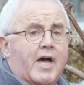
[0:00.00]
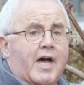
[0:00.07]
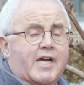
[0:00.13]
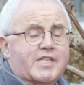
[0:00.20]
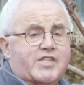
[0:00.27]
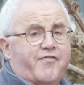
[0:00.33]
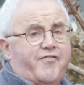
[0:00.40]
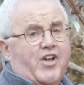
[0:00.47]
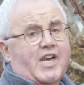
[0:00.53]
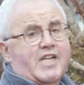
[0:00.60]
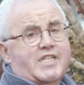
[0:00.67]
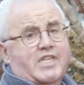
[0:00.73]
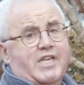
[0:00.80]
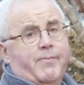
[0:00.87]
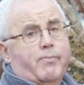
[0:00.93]
It's a fairly
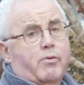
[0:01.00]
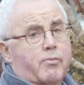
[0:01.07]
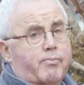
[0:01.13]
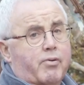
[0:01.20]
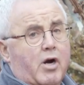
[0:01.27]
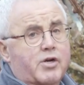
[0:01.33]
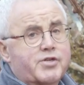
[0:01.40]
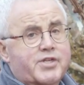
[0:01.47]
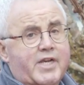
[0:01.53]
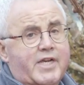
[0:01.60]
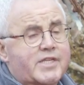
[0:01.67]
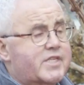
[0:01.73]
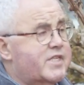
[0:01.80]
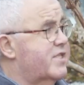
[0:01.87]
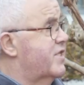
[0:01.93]
simple
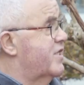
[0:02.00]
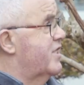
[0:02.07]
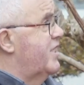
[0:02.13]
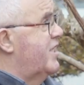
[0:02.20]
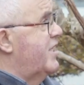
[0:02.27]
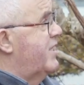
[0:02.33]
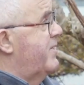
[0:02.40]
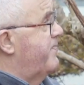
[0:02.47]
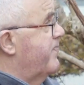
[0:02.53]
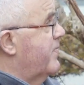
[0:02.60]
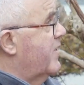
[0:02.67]
process. The